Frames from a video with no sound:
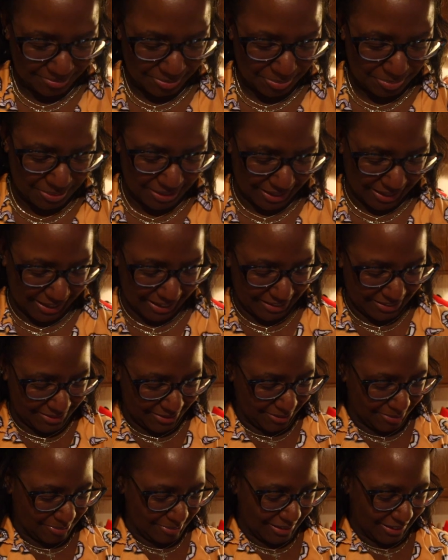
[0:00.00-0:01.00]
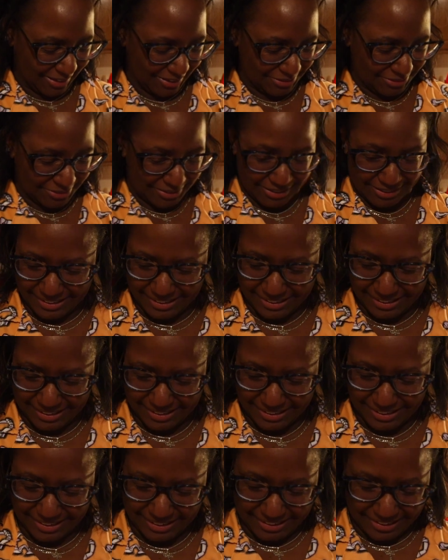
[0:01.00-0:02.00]
gonna put an ice cube in that drink.
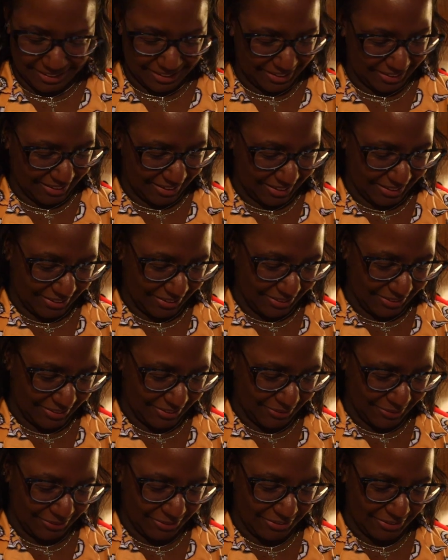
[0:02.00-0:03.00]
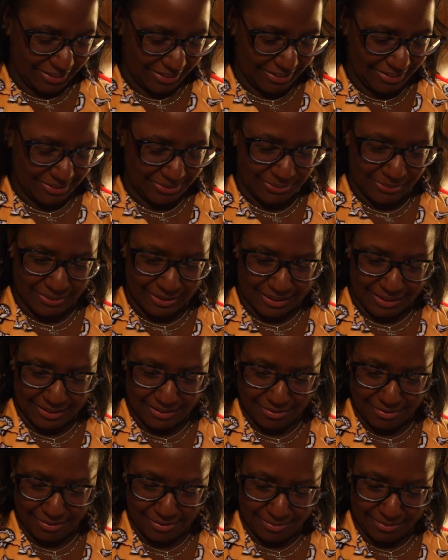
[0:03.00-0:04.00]
That's all I'm gonna fit, just one ice
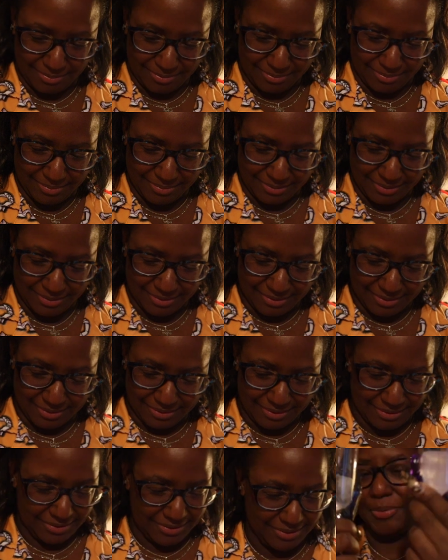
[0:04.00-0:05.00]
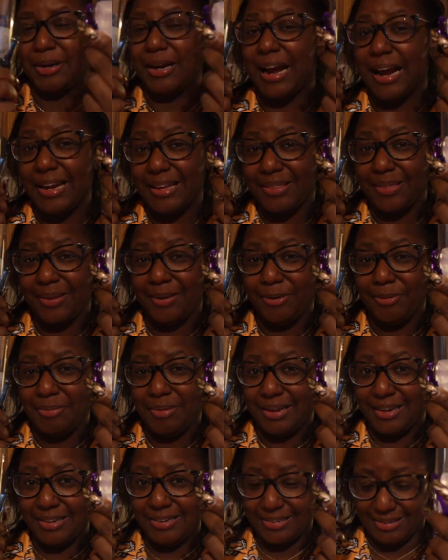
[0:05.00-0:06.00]
oh cube. Oh put an ice cube
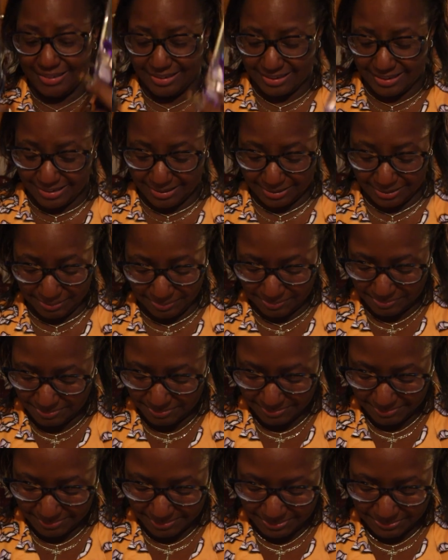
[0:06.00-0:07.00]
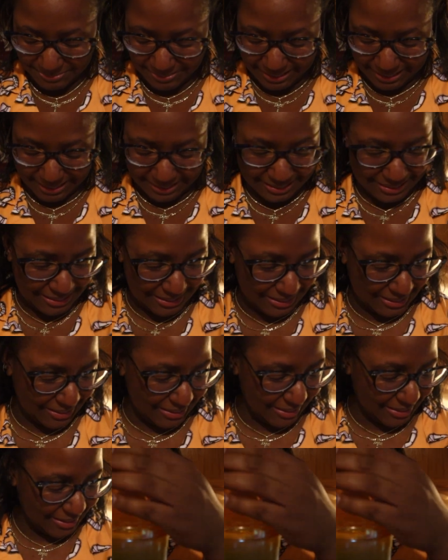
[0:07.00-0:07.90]
in each cup, this is what I did.